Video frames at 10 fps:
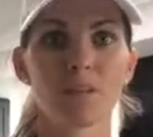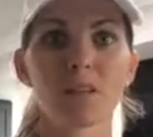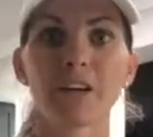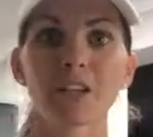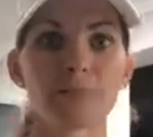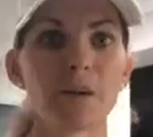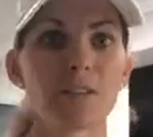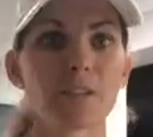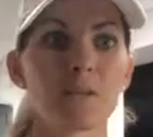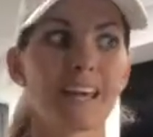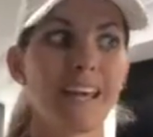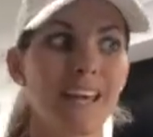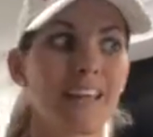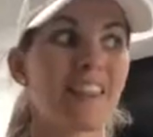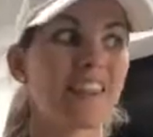Let your spouse know, say,
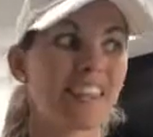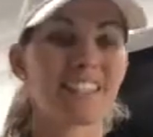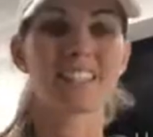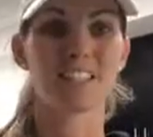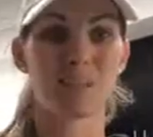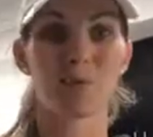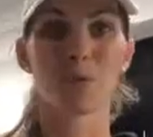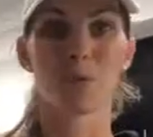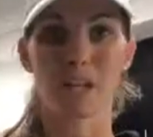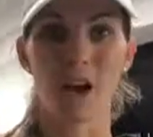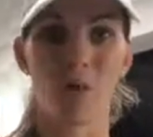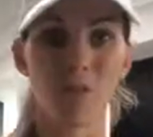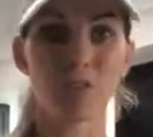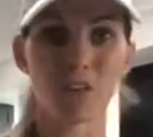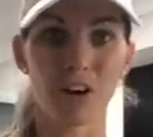hey, this is going to be really
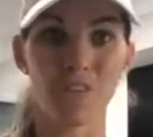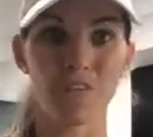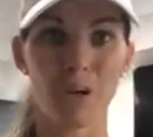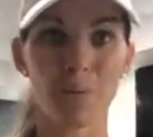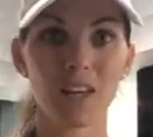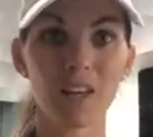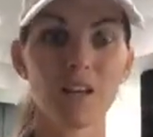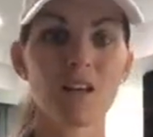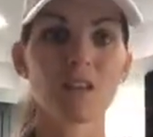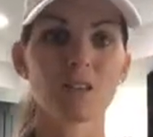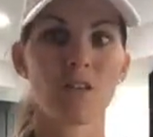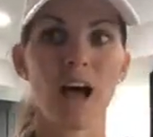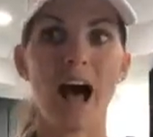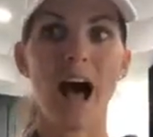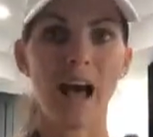helpful for our family so
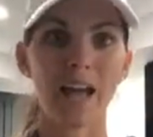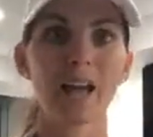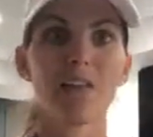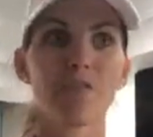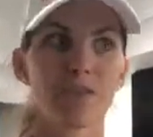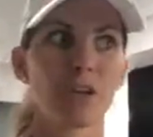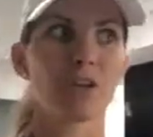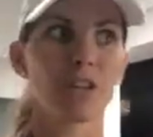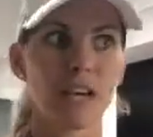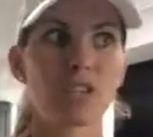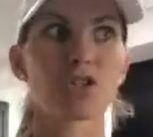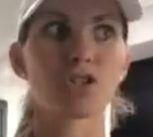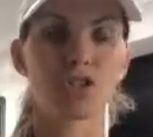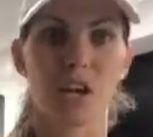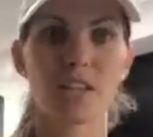that I feel less
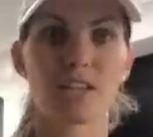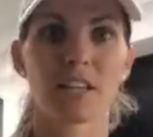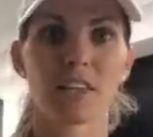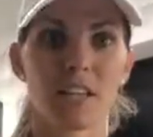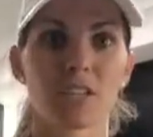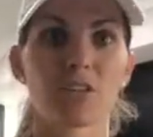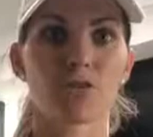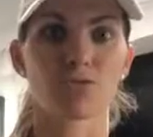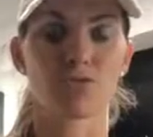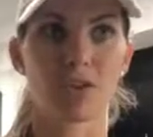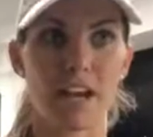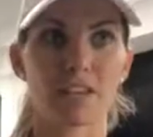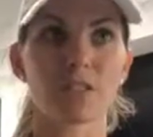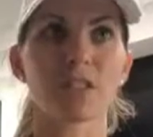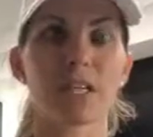stressed and less
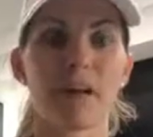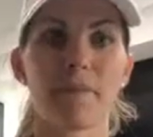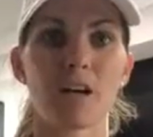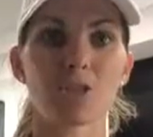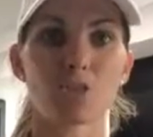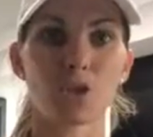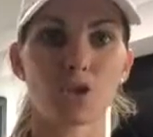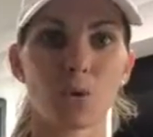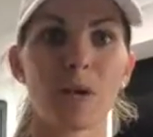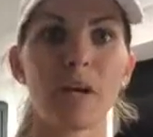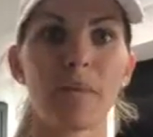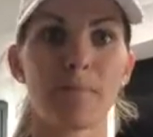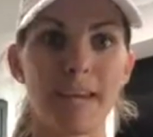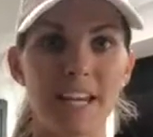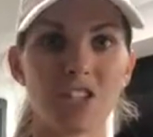frazzled and I'm not so short and
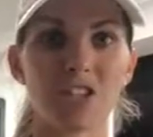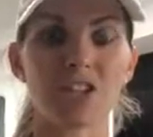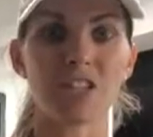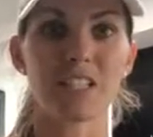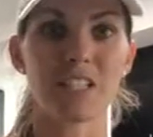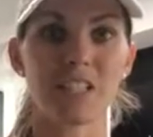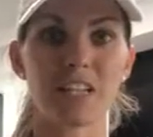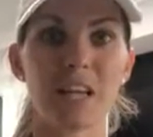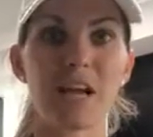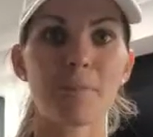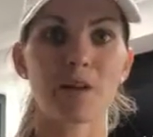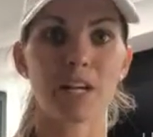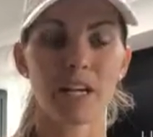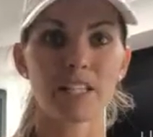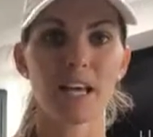impatient during dinner time or
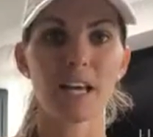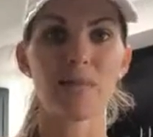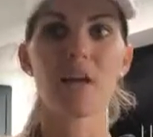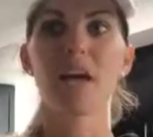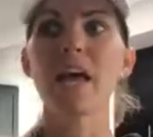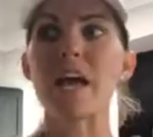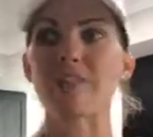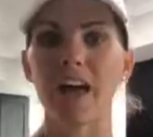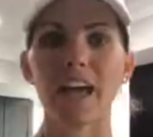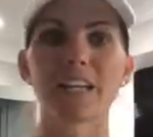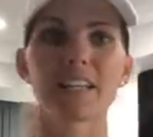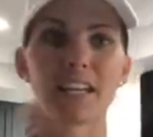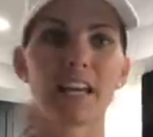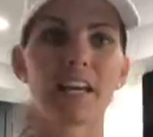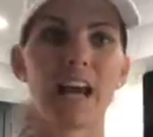nighttime if I can
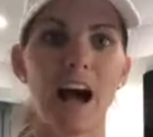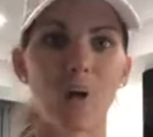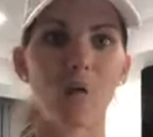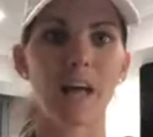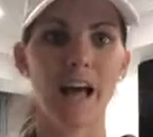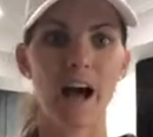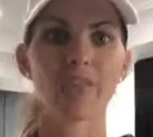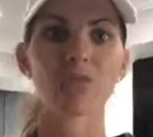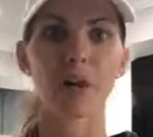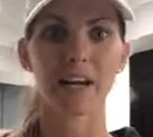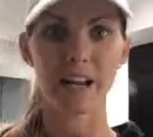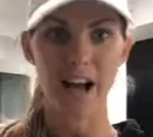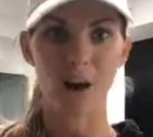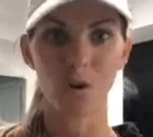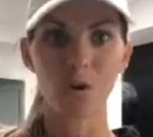take an hour and a half right
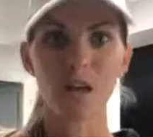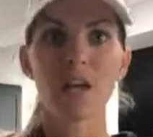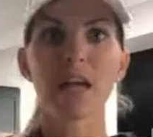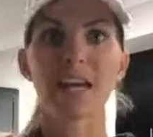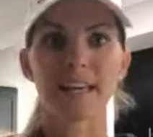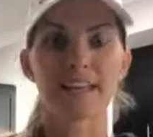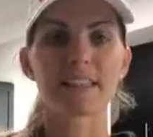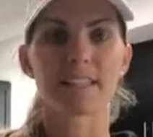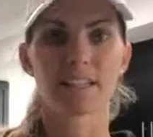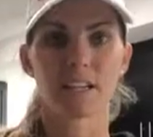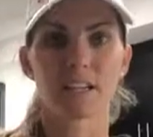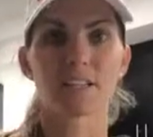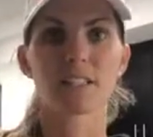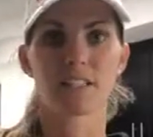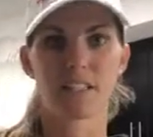now and get this
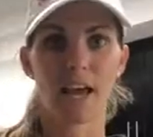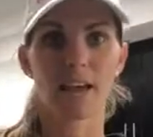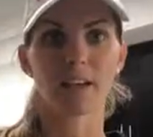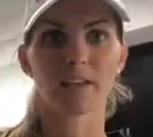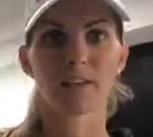done today.